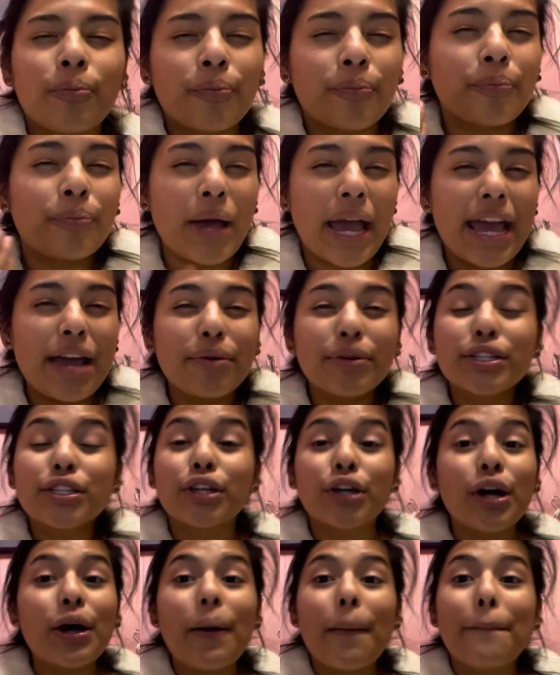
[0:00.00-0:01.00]
pay was
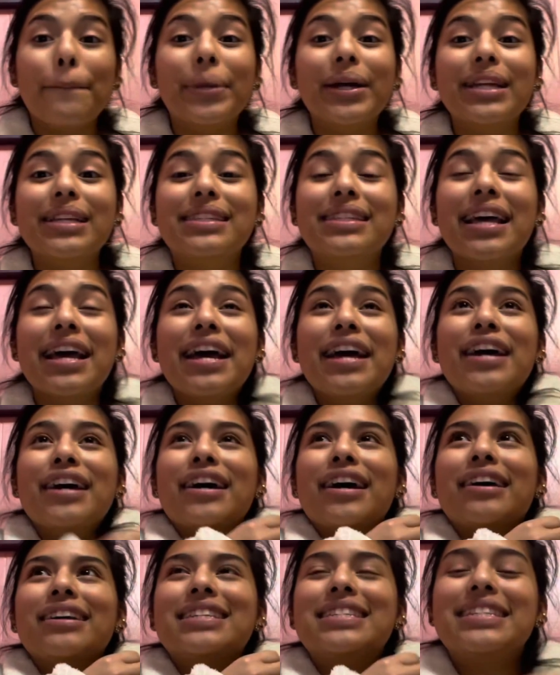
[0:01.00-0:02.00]
good, but it's
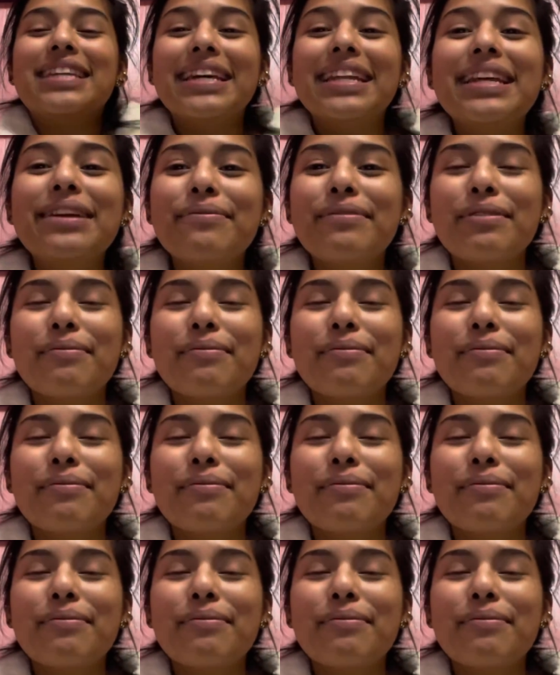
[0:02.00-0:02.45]
sitting in